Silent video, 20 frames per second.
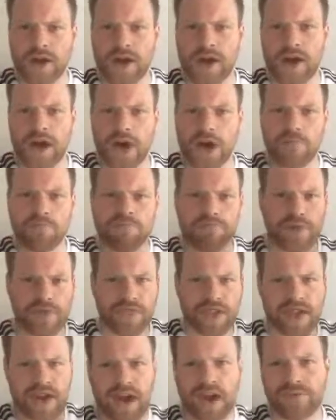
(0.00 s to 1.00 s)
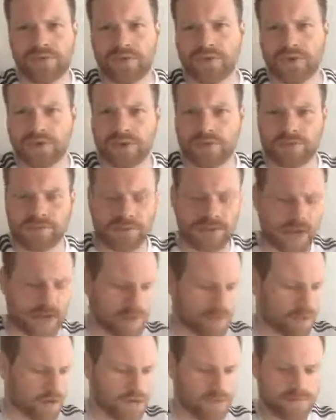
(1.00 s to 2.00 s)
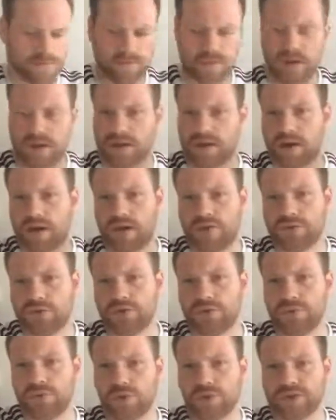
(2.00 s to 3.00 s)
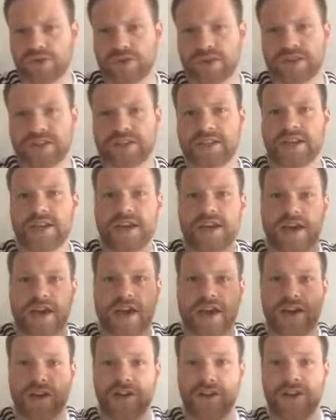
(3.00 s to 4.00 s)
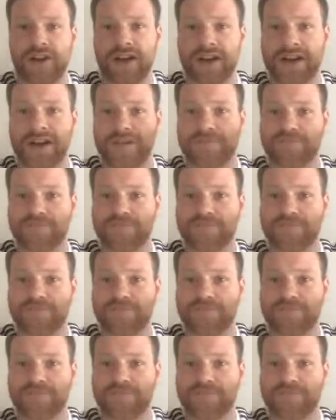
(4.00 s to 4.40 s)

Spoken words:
But then after, say, about a few more drinks, it'll